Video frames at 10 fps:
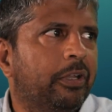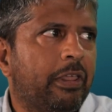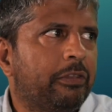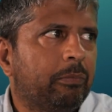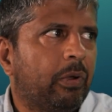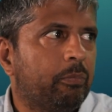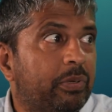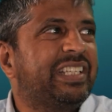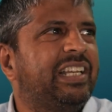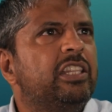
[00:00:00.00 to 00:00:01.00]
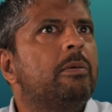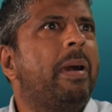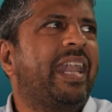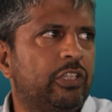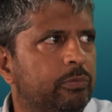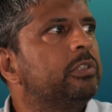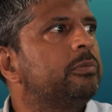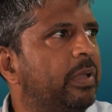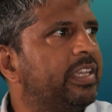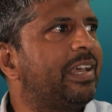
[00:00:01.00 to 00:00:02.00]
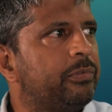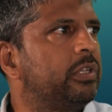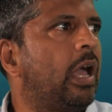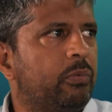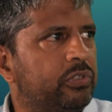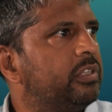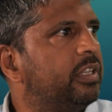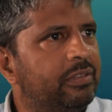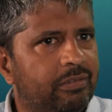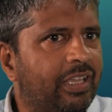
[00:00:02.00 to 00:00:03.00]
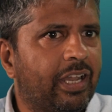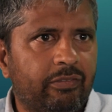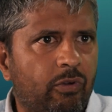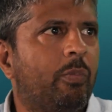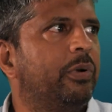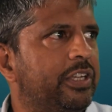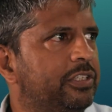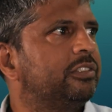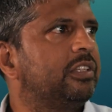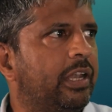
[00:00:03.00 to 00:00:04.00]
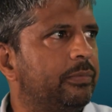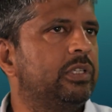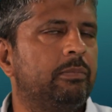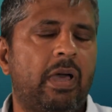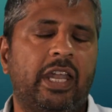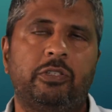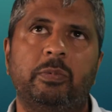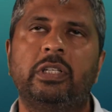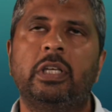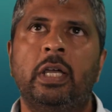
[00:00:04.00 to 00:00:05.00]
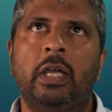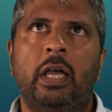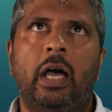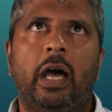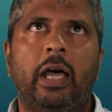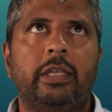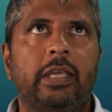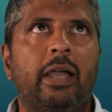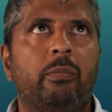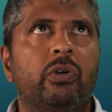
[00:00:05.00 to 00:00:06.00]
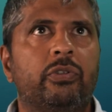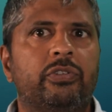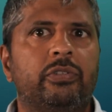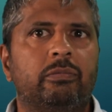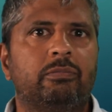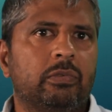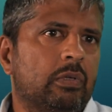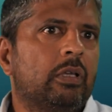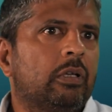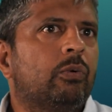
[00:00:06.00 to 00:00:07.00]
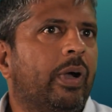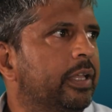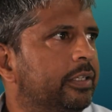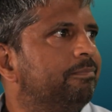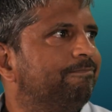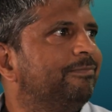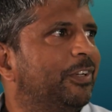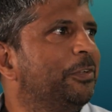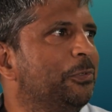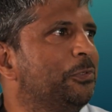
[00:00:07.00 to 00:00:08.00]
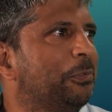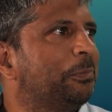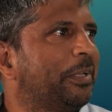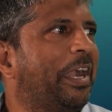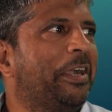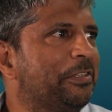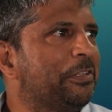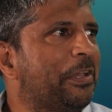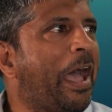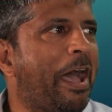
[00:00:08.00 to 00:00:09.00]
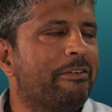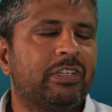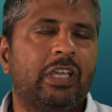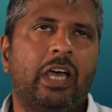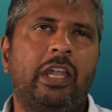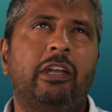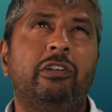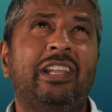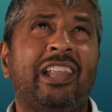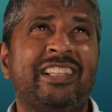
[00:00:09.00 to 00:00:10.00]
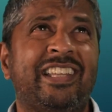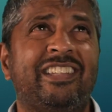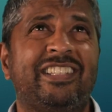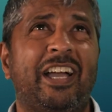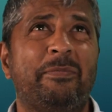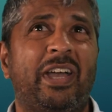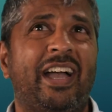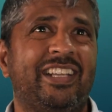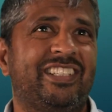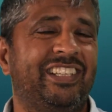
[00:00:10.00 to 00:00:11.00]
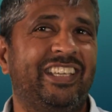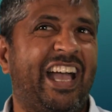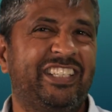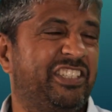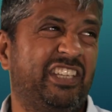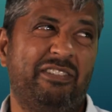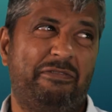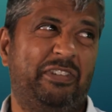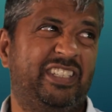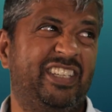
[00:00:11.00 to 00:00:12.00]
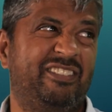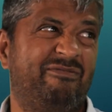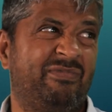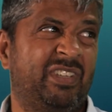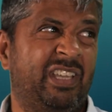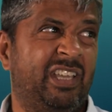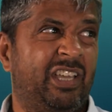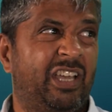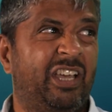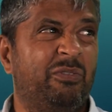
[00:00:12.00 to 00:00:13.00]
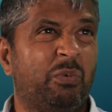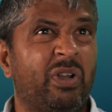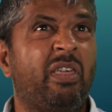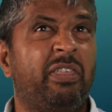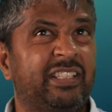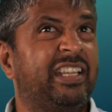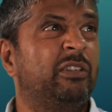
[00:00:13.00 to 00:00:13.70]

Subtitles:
an ethnic market, particularly in the management space. I was in the kind of operational side. I was in management, and I was quite an unusual character to have. And I realized at the time that actually I just didn't fit in. Okay. And one of the things